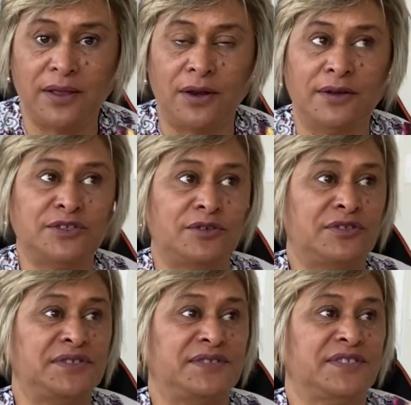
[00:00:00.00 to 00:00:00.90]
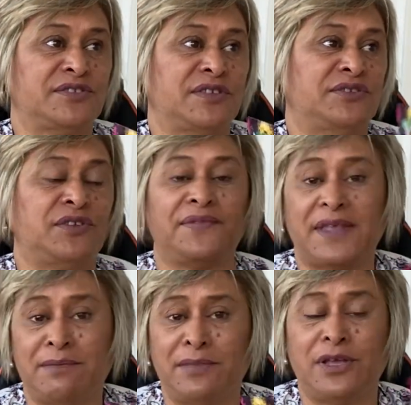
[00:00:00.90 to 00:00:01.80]
It's like
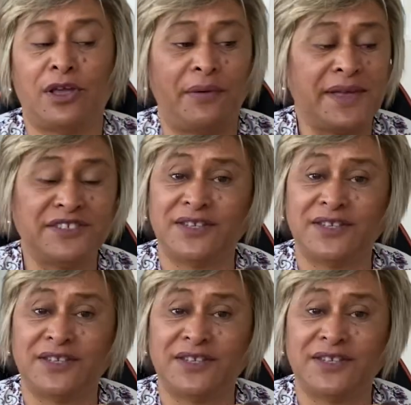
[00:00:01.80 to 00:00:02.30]
that, you're going into